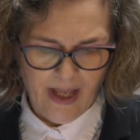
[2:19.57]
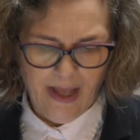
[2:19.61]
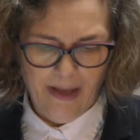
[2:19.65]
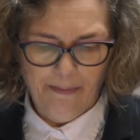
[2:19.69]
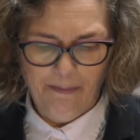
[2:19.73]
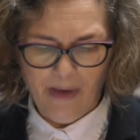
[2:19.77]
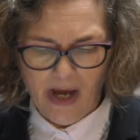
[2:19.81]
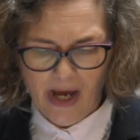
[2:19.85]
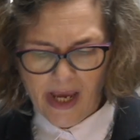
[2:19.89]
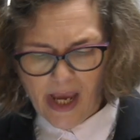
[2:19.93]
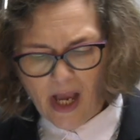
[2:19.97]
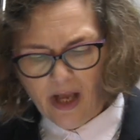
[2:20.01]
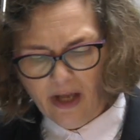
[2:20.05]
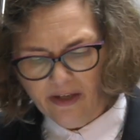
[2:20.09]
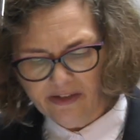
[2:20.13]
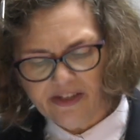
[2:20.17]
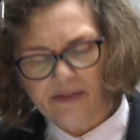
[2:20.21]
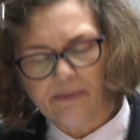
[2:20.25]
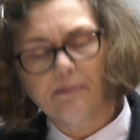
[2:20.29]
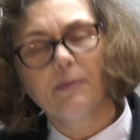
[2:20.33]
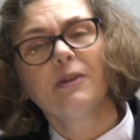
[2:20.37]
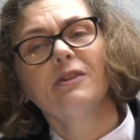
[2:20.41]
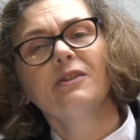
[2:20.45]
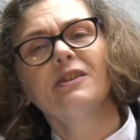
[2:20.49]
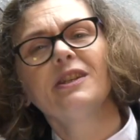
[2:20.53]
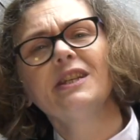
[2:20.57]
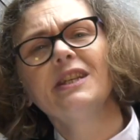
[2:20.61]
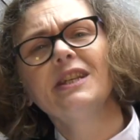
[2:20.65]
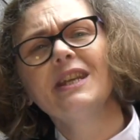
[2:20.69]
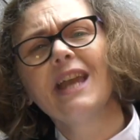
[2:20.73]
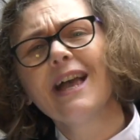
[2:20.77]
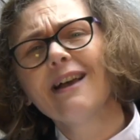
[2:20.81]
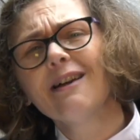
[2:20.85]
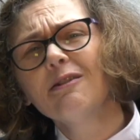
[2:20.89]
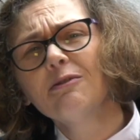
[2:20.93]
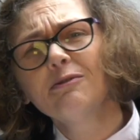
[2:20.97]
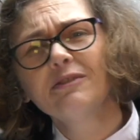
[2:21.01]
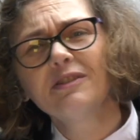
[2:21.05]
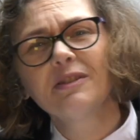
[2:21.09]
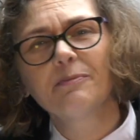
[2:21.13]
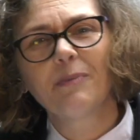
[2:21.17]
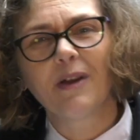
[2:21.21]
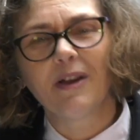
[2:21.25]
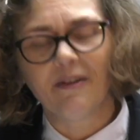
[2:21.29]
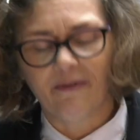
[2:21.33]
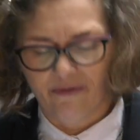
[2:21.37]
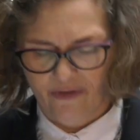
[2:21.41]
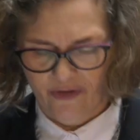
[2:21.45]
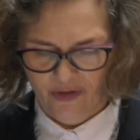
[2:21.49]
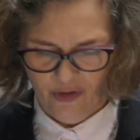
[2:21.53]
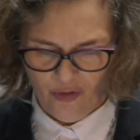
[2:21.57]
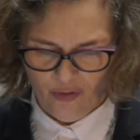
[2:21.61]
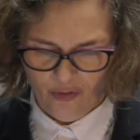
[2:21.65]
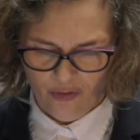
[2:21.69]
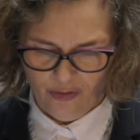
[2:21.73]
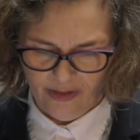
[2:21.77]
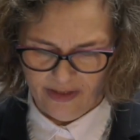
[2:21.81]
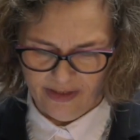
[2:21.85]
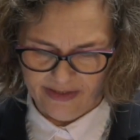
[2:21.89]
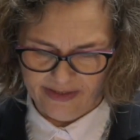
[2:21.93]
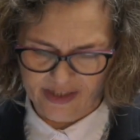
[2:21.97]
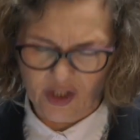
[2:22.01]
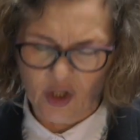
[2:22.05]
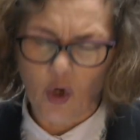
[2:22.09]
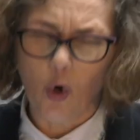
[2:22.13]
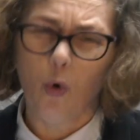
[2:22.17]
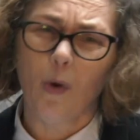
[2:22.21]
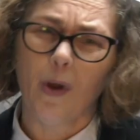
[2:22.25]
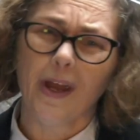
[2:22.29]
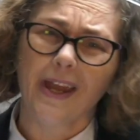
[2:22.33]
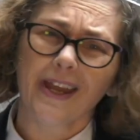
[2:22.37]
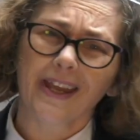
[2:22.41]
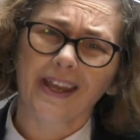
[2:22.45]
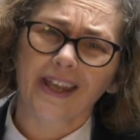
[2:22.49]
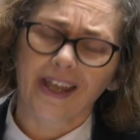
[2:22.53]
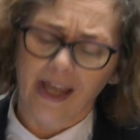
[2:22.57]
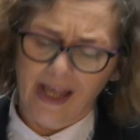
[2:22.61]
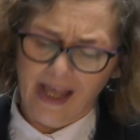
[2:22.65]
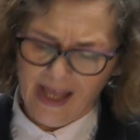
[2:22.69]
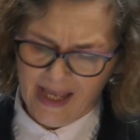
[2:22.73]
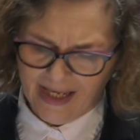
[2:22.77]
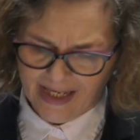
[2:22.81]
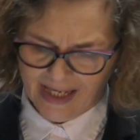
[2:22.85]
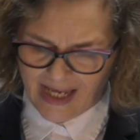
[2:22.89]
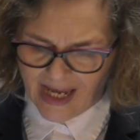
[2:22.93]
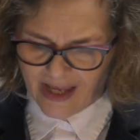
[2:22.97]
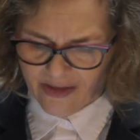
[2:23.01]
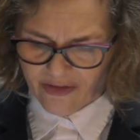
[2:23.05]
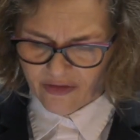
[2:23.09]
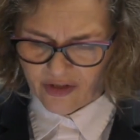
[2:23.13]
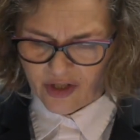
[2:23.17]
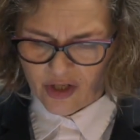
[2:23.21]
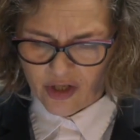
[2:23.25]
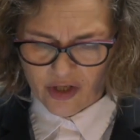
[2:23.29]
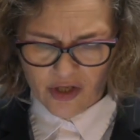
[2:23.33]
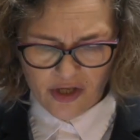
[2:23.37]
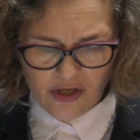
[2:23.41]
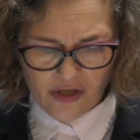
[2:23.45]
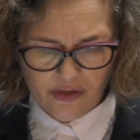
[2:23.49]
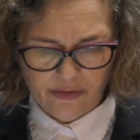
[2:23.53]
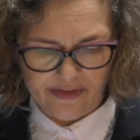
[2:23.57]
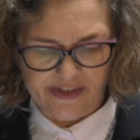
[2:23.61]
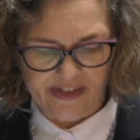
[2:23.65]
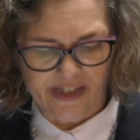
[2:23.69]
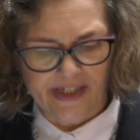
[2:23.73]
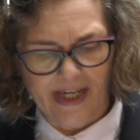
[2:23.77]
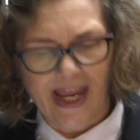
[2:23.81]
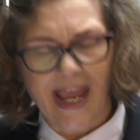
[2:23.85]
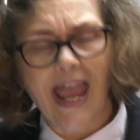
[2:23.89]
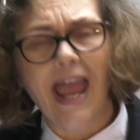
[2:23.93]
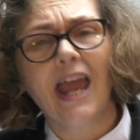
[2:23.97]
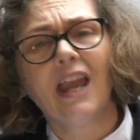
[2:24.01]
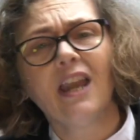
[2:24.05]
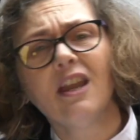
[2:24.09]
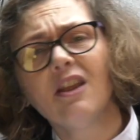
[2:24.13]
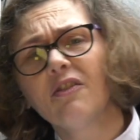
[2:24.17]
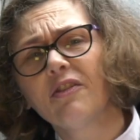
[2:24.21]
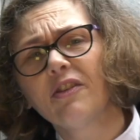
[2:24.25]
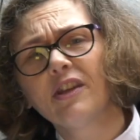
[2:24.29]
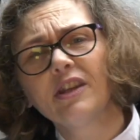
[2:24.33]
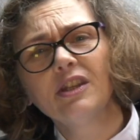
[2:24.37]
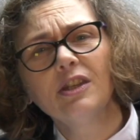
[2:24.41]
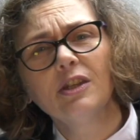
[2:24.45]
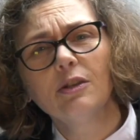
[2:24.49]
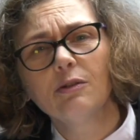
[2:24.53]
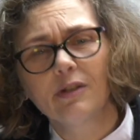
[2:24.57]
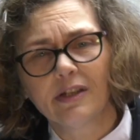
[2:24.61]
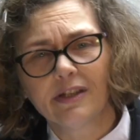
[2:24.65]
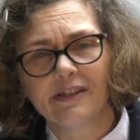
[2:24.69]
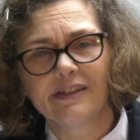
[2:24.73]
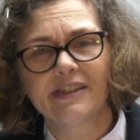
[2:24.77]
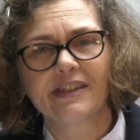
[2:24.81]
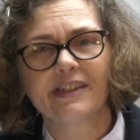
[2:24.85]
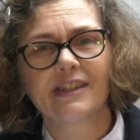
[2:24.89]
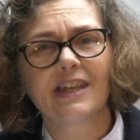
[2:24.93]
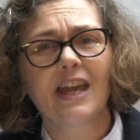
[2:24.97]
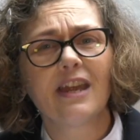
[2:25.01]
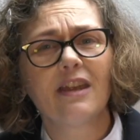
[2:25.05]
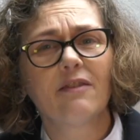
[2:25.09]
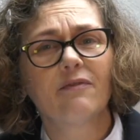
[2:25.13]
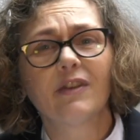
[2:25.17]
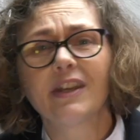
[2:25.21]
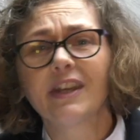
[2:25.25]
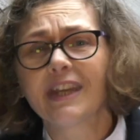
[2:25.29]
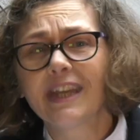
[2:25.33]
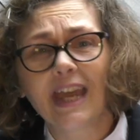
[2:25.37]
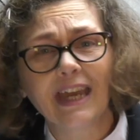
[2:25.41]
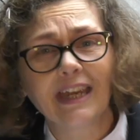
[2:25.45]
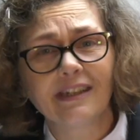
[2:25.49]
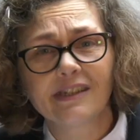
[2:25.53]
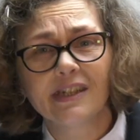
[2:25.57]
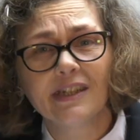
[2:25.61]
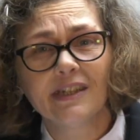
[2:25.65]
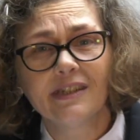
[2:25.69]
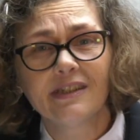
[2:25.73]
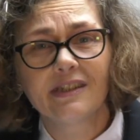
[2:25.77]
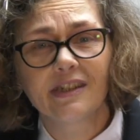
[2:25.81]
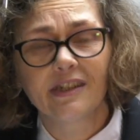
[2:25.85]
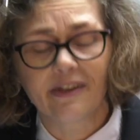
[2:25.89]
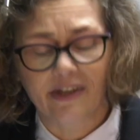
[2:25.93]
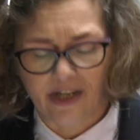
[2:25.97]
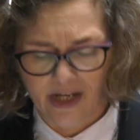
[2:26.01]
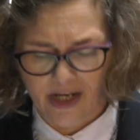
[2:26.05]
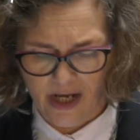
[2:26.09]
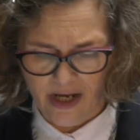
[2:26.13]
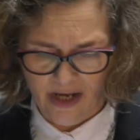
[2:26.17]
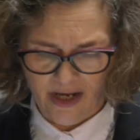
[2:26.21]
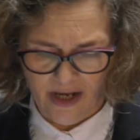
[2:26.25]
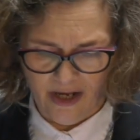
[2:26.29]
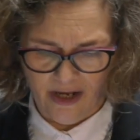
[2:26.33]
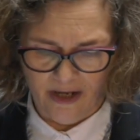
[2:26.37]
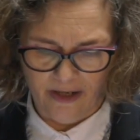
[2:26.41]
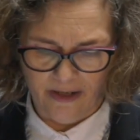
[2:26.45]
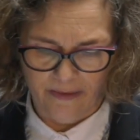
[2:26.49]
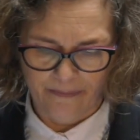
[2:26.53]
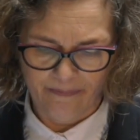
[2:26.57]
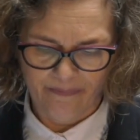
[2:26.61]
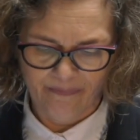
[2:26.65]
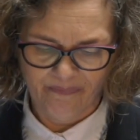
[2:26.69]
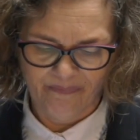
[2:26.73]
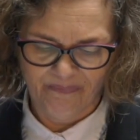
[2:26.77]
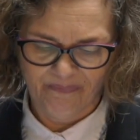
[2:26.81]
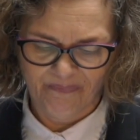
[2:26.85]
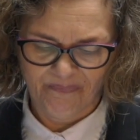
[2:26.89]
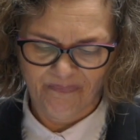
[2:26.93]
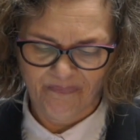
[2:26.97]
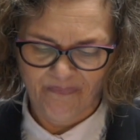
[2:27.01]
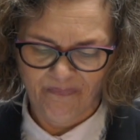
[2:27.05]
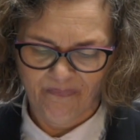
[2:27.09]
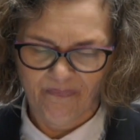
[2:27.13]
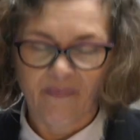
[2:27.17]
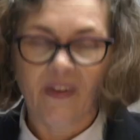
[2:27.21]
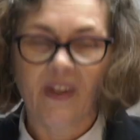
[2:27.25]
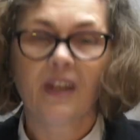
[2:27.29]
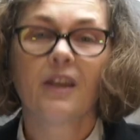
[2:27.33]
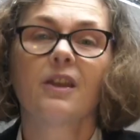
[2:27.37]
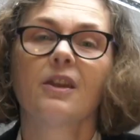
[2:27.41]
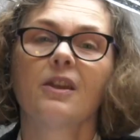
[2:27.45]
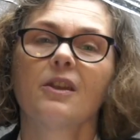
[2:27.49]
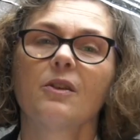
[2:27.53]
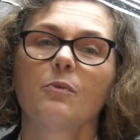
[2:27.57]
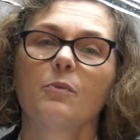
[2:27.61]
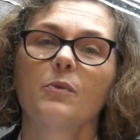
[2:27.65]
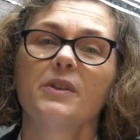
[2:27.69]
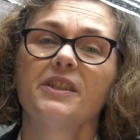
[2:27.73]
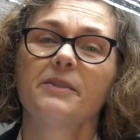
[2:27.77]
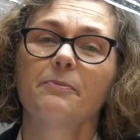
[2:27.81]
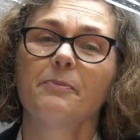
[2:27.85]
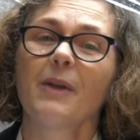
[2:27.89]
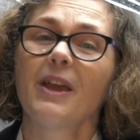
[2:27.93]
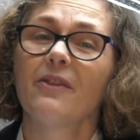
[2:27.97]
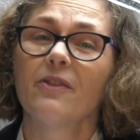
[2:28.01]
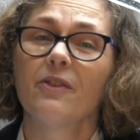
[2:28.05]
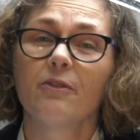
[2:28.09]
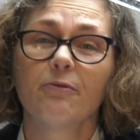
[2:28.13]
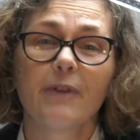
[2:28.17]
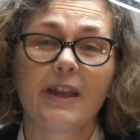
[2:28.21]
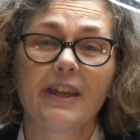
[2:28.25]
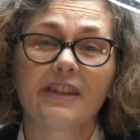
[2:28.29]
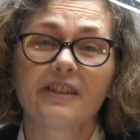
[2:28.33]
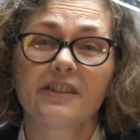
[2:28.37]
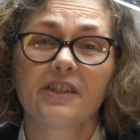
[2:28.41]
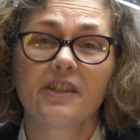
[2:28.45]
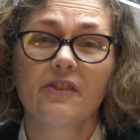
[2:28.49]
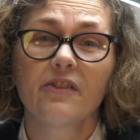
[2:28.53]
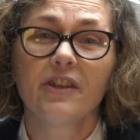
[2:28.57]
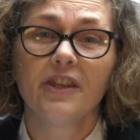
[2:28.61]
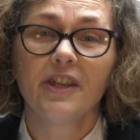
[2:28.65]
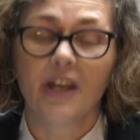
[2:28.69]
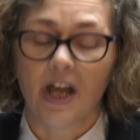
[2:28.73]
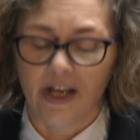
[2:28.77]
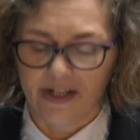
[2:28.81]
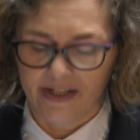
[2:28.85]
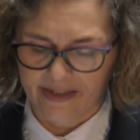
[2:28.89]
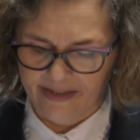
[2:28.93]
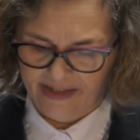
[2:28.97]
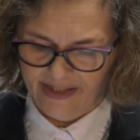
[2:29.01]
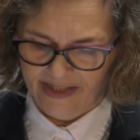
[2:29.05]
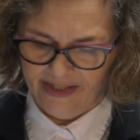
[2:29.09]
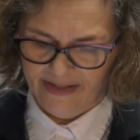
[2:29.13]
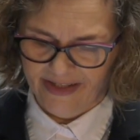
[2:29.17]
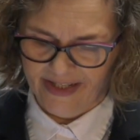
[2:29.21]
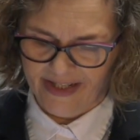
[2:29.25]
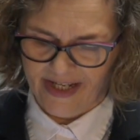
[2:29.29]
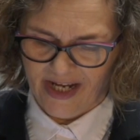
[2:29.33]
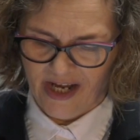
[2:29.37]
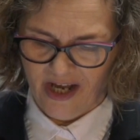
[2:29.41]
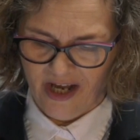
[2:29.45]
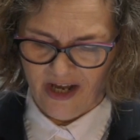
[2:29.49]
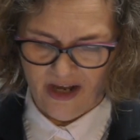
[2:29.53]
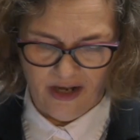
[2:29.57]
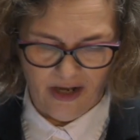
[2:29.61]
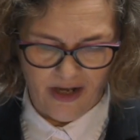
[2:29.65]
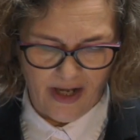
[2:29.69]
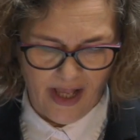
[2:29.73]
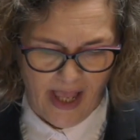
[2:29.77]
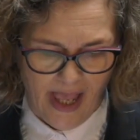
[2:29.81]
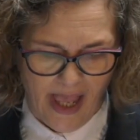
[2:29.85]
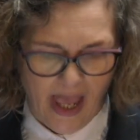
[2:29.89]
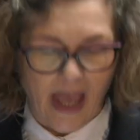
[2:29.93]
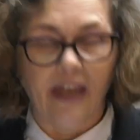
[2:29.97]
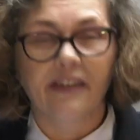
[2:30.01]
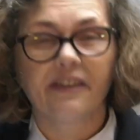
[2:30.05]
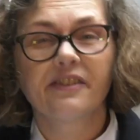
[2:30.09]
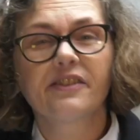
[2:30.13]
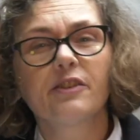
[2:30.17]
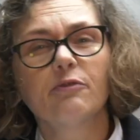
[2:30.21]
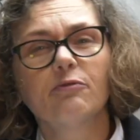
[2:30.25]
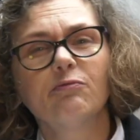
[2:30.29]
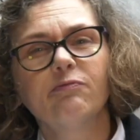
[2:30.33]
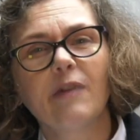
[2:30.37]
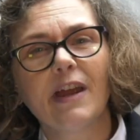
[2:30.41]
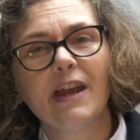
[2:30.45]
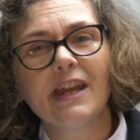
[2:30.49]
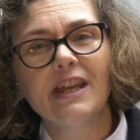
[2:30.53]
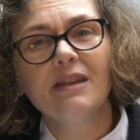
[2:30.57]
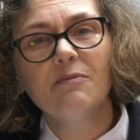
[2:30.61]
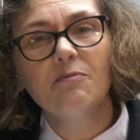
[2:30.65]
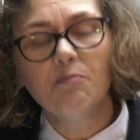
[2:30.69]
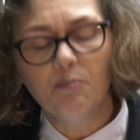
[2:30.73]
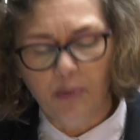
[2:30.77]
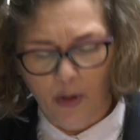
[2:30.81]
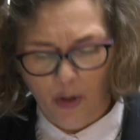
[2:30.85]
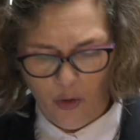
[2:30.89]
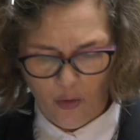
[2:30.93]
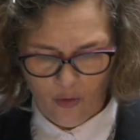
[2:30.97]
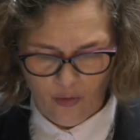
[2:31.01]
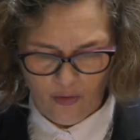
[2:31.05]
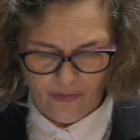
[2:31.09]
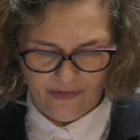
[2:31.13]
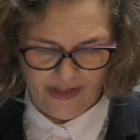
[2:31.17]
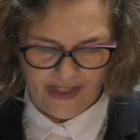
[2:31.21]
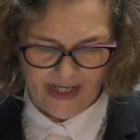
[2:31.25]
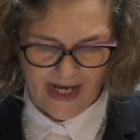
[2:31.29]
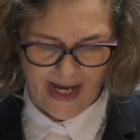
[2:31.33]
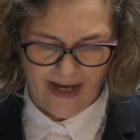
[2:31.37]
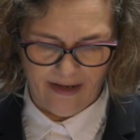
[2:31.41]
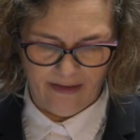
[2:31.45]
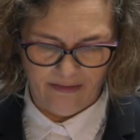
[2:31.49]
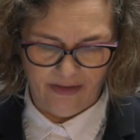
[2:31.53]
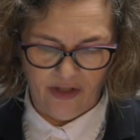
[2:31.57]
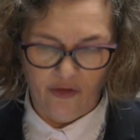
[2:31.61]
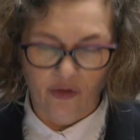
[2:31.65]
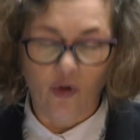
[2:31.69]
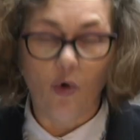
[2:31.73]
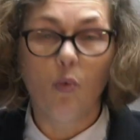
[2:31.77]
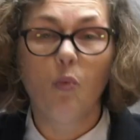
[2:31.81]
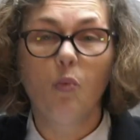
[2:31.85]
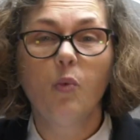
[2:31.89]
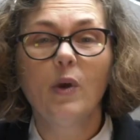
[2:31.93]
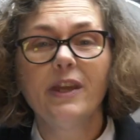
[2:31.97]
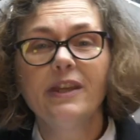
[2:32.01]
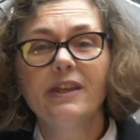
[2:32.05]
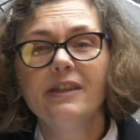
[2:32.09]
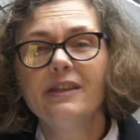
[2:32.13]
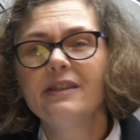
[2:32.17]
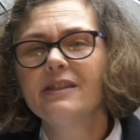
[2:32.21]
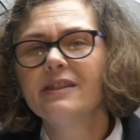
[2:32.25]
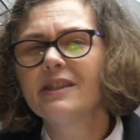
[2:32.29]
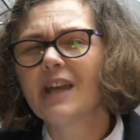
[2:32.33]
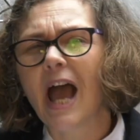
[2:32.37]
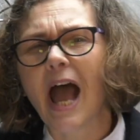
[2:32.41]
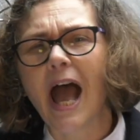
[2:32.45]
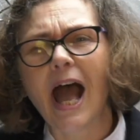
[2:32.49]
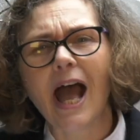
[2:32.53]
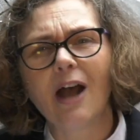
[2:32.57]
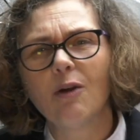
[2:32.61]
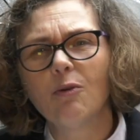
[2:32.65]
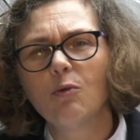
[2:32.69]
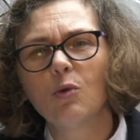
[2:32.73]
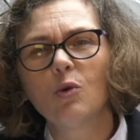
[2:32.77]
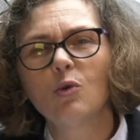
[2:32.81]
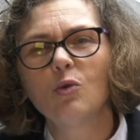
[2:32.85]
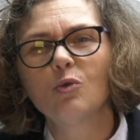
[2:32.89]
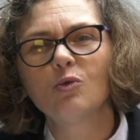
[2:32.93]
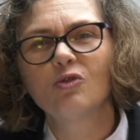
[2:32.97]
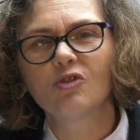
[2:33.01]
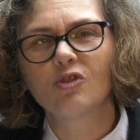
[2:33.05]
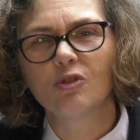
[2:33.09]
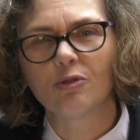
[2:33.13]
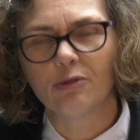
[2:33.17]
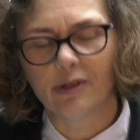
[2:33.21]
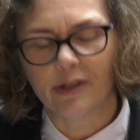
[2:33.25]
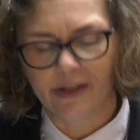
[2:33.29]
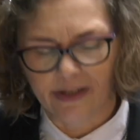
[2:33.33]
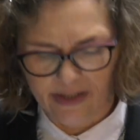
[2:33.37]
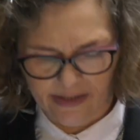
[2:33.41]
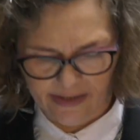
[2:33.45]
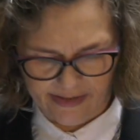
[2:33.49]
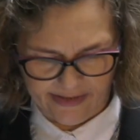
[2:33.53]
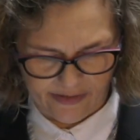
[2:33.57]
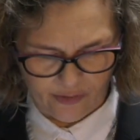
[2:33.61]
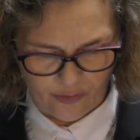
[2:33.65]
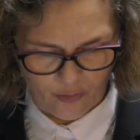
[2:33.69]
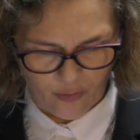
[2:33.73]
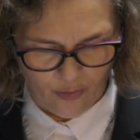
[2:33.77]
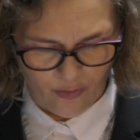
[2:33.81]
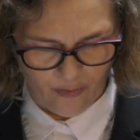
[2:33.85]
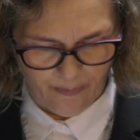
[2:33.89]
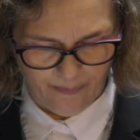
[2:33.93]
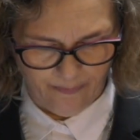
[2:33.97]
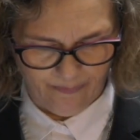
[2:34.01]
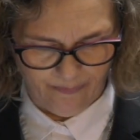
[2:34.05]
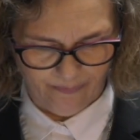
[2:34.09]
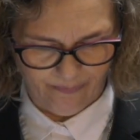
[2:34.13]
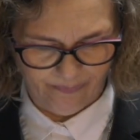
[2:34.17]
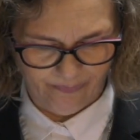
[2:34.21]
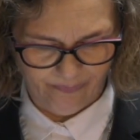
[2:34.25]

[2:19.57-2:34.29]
My husband yelled above the noise, "Quick, get the girls and anything you can save and get into the car." We spent the rest of the night in the car as the rain poured down and the wind howled during the storm.